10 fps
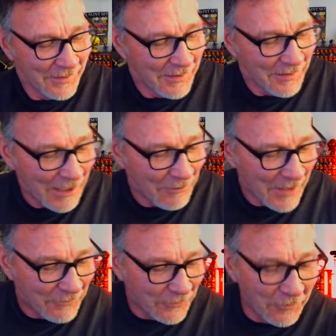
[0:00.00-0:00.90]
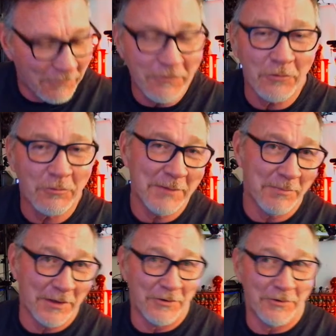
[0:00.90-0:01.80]
I would have to do a full
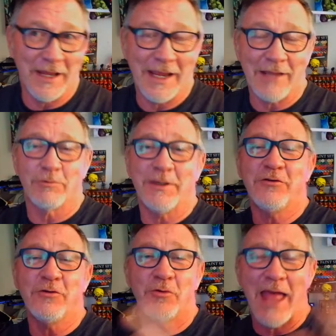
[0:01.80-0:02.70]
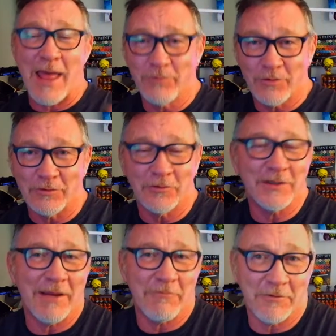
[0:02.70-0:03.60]
rebuild and redo absolutely
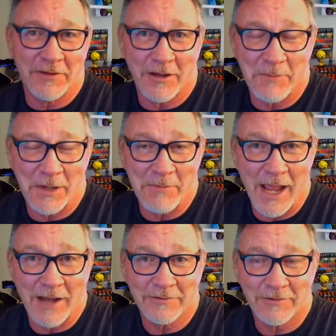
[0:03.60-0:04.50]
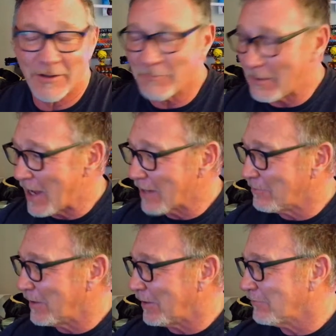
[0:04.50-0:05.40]
everything on my Mac Mini.